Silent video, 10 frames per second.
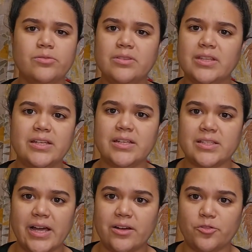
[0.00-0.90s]
think it's
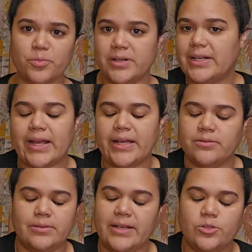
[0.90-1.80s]
out of print. Like
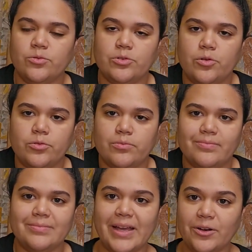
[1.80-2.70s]
I don't know
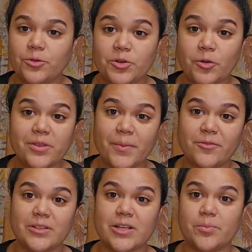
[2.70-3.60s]
them off
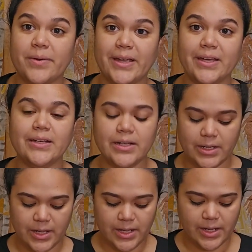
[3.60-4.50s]
the top of my head,
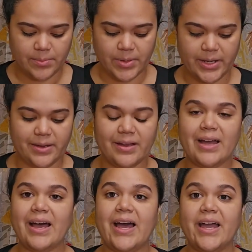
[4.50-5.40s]
but
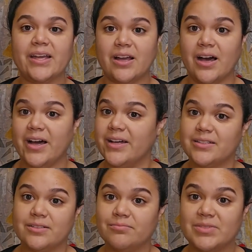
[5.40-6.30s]
I
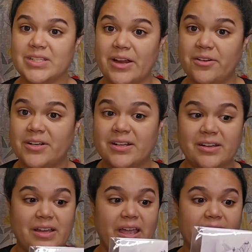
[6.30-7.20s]
got Siren
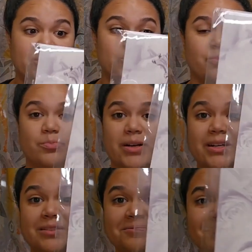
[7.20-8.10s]
in the Shipwreck.